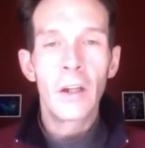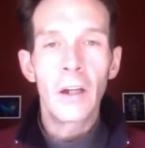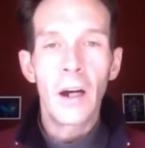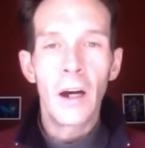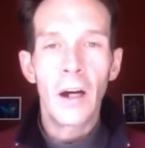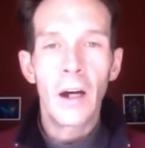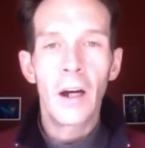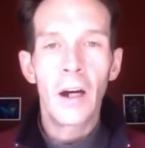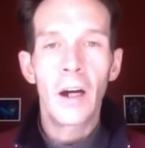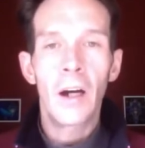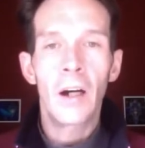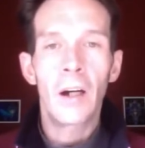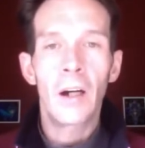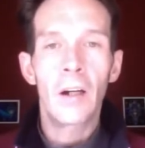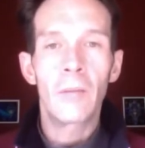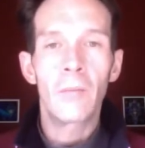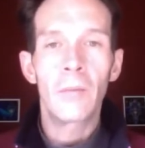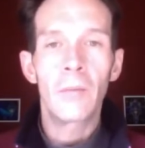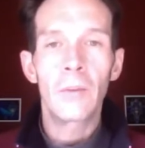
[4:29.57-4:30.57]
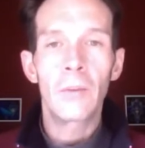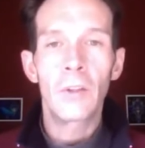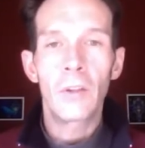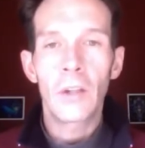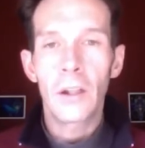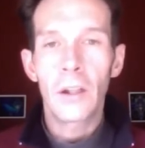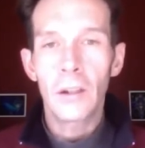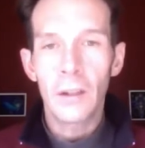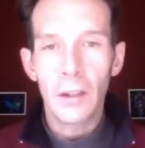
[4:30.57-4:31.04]

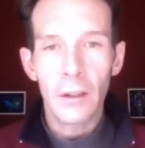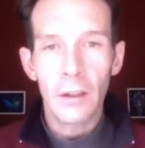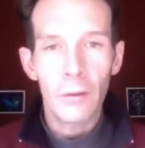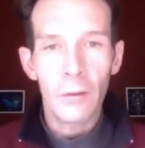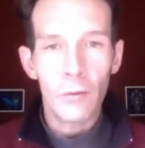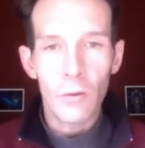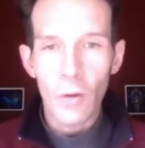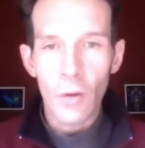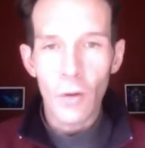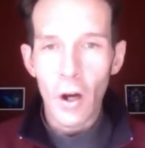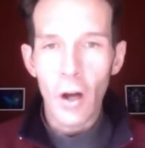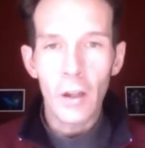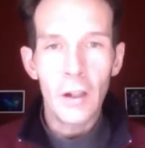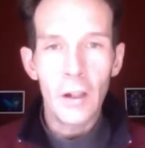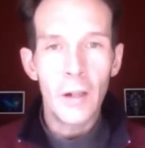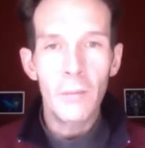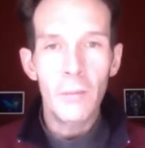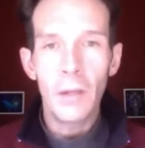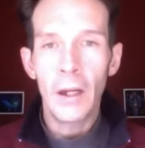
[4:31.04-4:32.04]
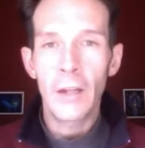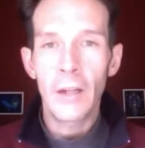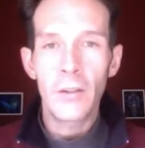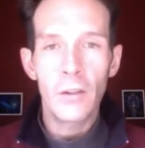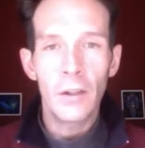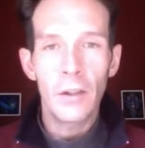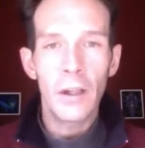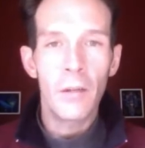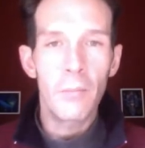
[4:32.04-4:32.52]
You can draw them as
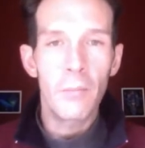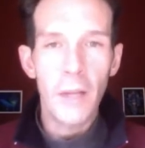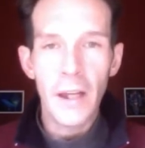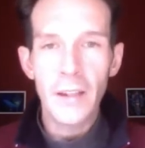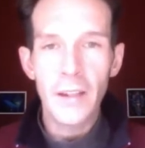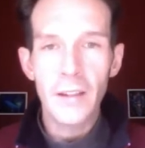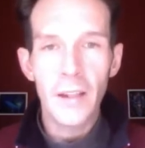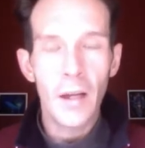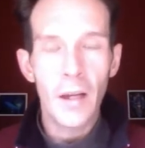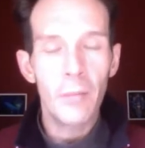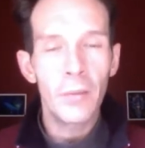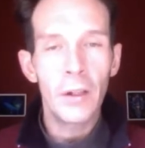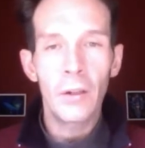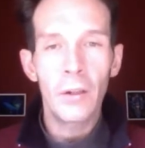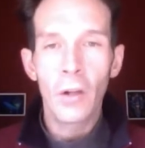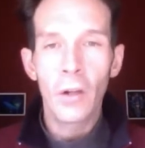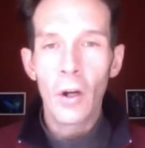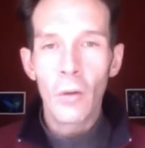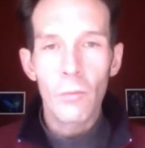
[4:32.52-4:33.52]
you get a base template,